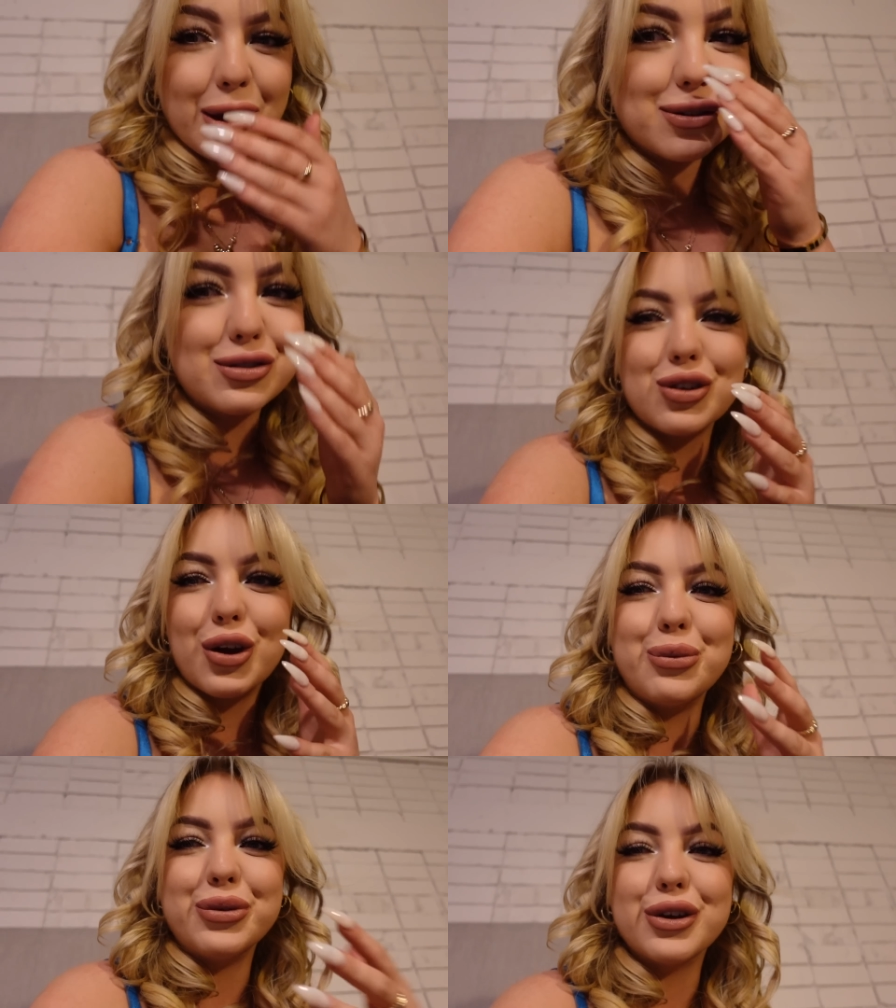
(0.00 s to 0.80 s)
it was
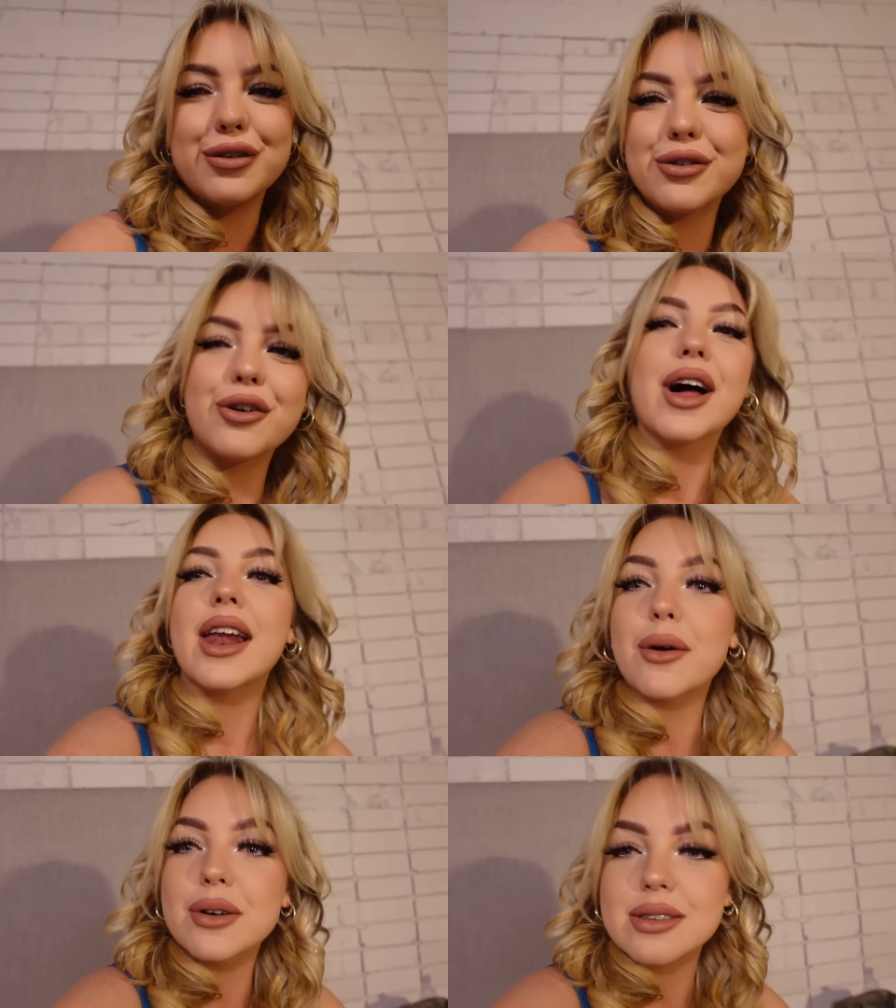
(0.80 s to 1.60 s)
so beautiful
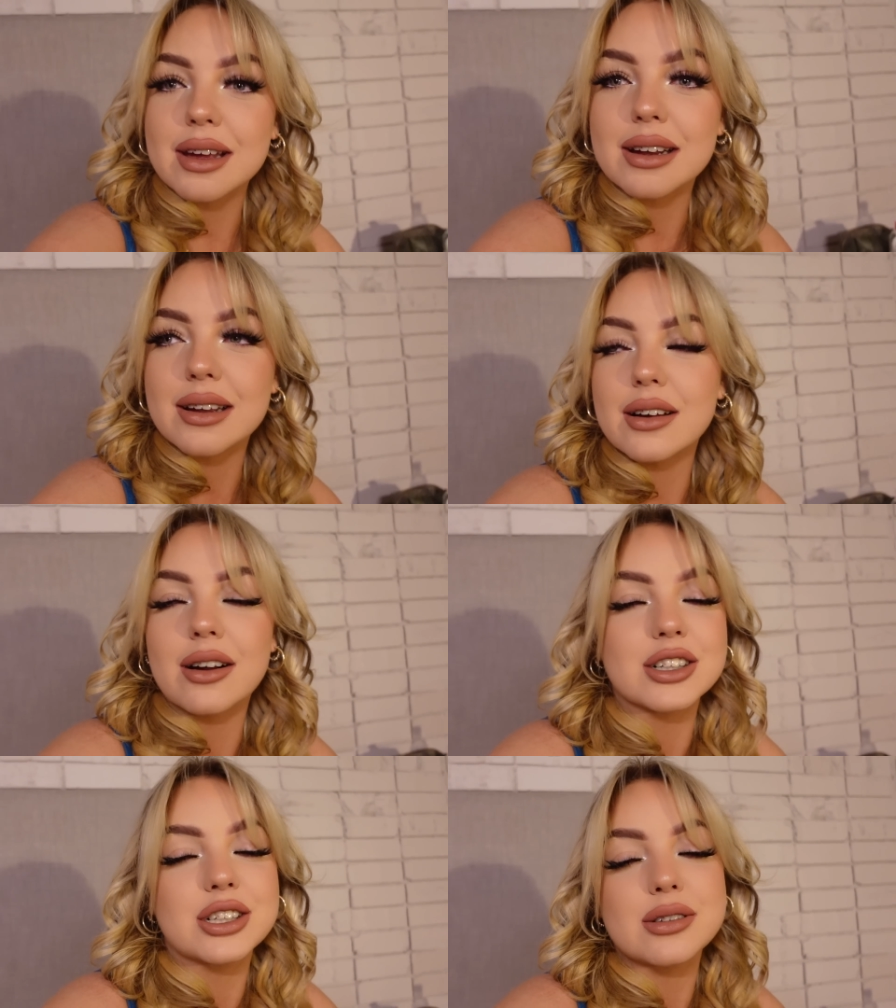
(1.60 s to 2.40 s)
and i was like
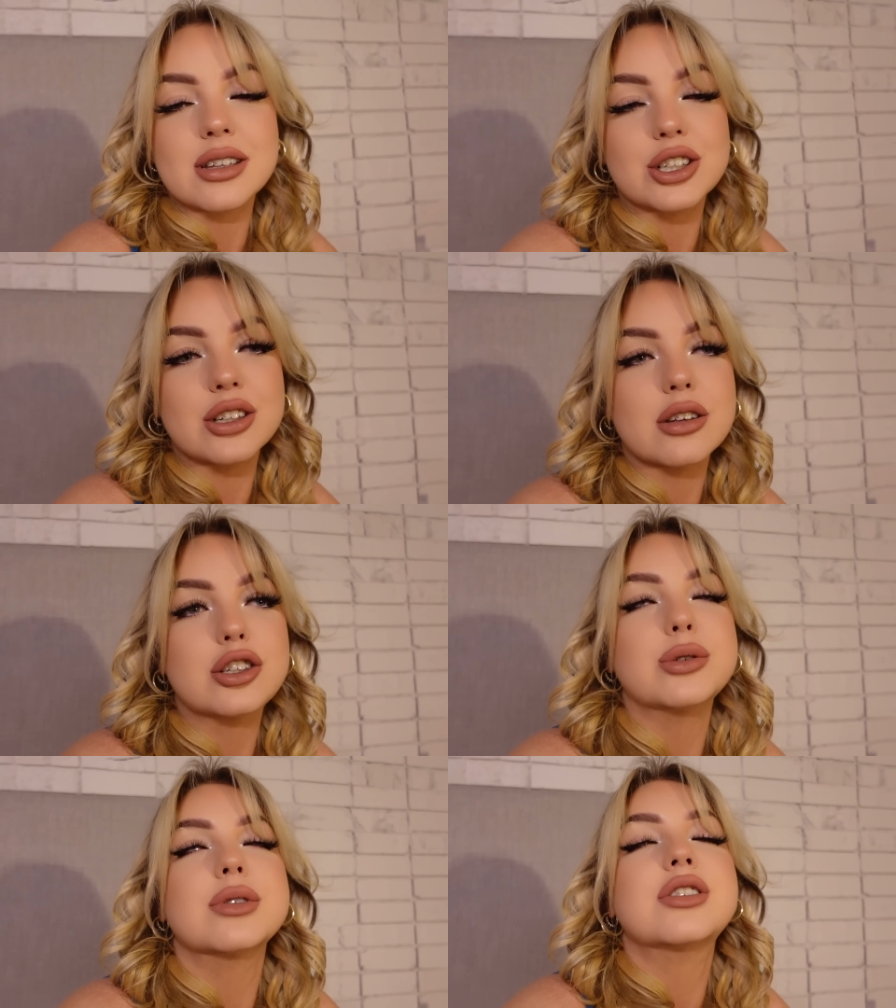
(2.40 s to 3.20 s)
oh she was such a
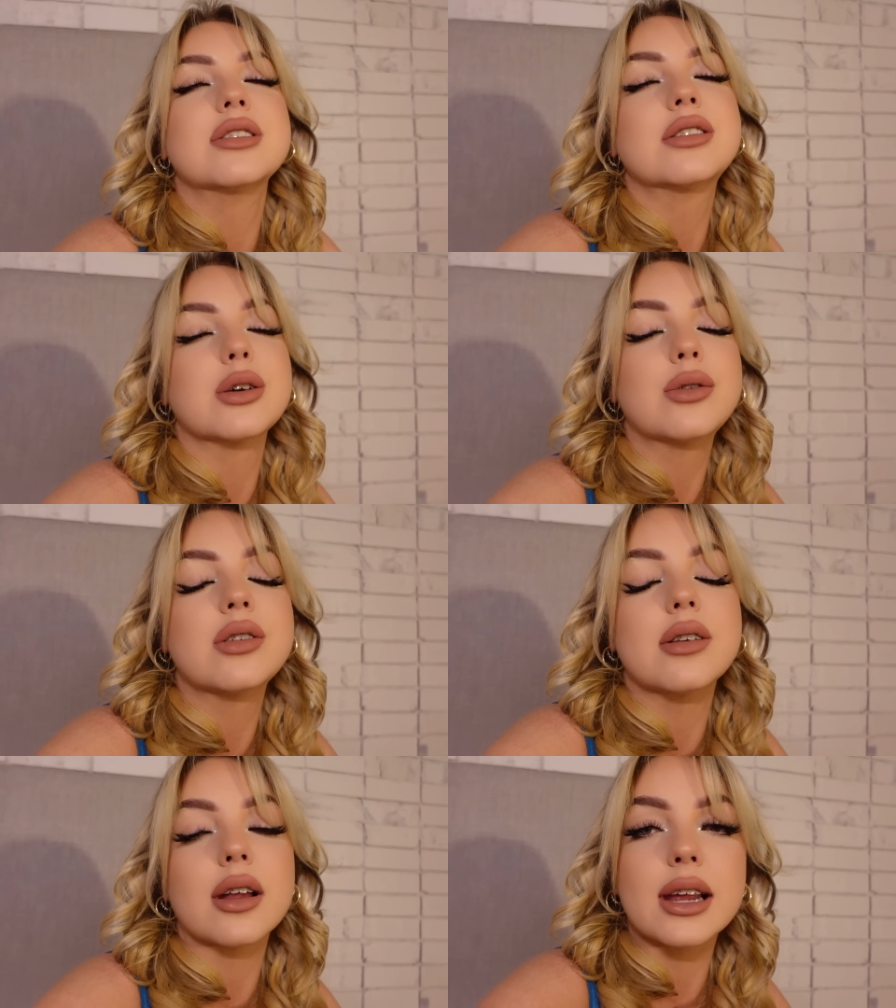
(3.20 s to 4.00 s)
she was just so
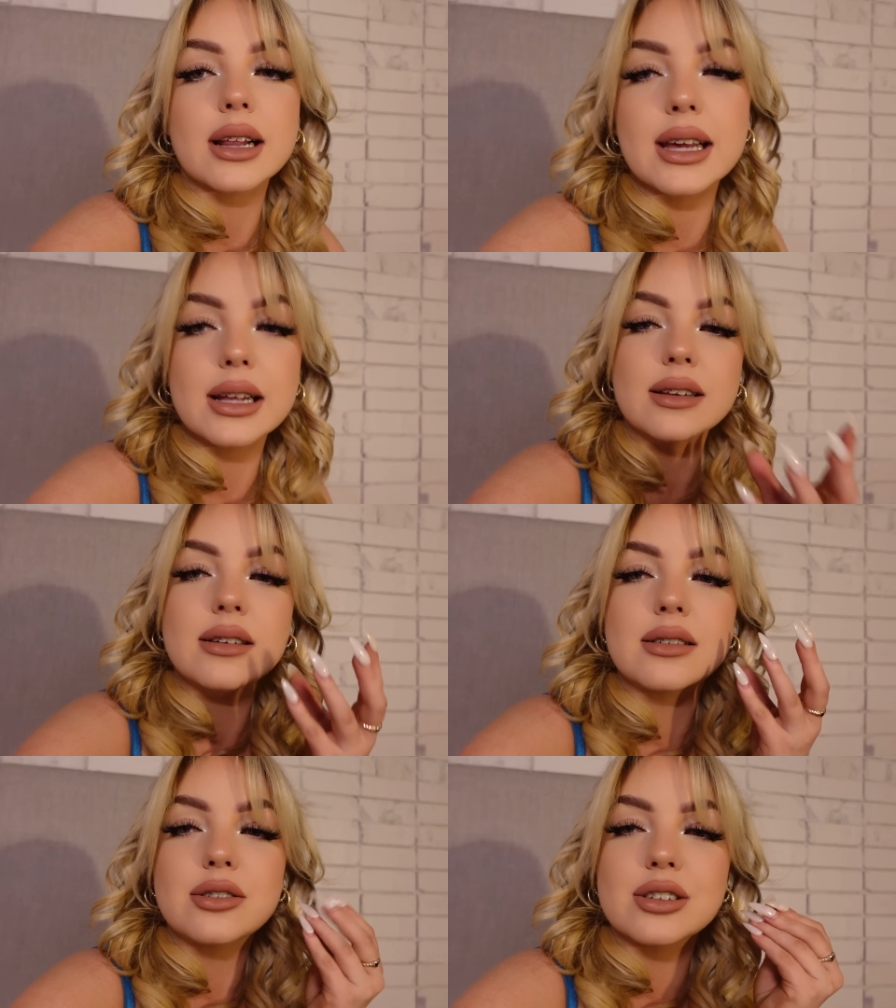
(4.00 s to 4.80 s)
stunningly
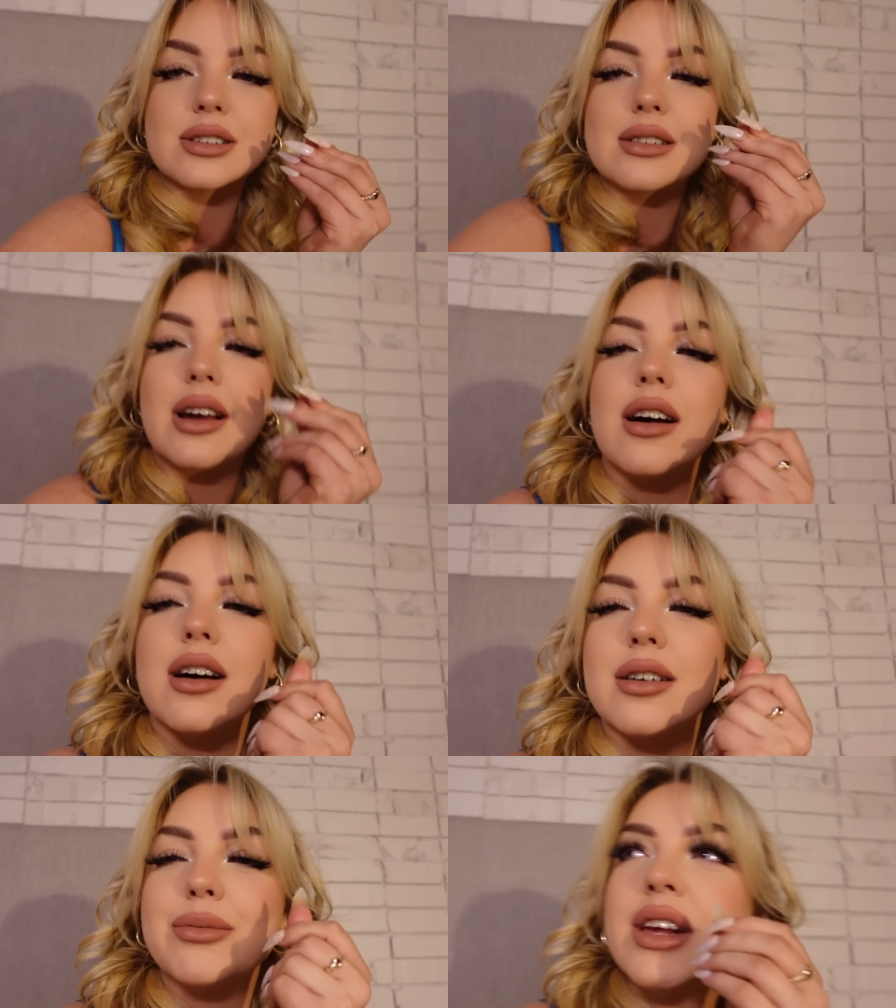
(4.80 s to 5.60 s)
just
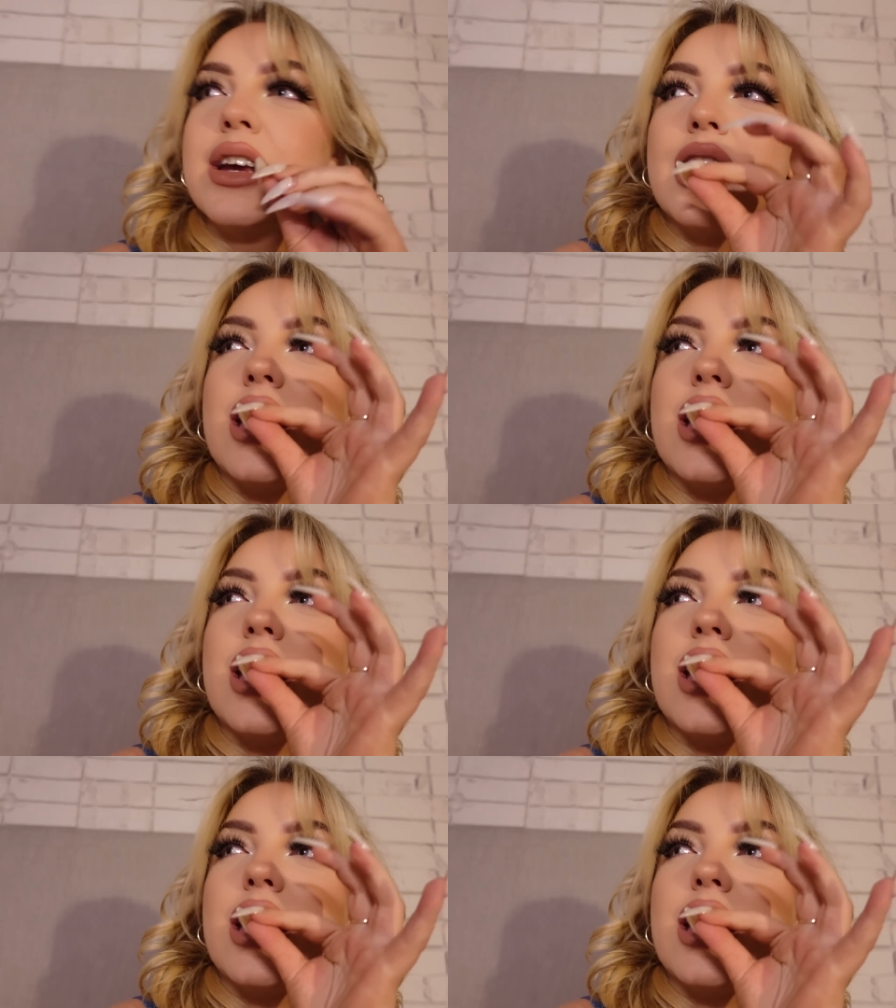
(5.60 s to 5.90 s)
ah oh,